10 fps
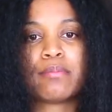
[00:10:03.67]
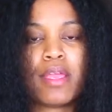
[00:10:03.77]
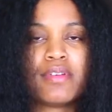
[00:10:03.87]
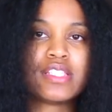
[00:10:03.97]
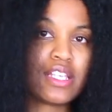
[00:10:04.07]

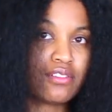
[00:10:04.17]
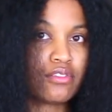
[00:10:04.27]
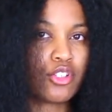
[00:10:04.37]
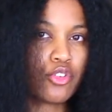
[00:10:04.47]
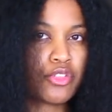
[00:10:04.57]
maybe it's a
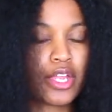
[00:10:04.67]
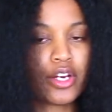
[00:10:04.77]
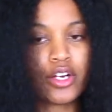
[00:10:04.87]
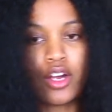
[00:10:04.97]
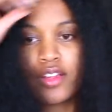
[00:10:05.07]
little
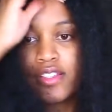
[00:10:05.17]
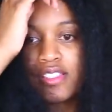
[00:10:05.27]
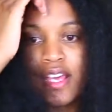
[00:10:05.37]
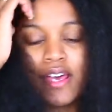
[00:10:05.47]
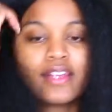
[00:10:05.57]
thicker on this
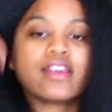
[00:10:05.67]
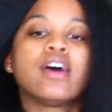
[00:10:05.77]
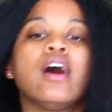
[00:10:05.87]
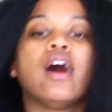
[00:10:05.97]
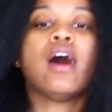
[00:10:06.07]
side,
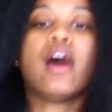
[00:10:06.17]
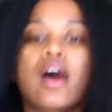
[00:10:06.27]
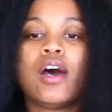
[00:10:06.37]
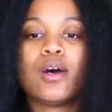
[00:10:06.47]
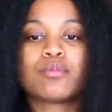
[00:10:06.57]

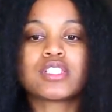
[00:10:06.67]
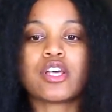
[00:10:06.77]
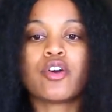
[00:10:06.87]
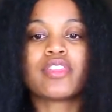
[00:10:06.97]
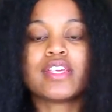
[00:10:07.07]
um,
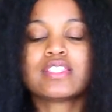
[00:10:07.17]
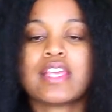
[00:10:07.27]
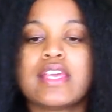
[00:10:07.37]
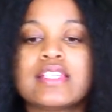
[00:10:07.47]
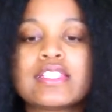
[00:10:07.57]
so this
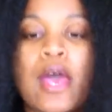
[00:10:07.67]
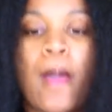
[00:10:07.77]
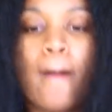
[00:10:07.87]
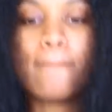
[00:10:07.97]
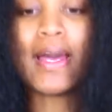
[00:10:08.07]
is
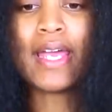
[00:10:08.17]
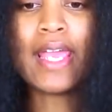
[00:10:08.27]
my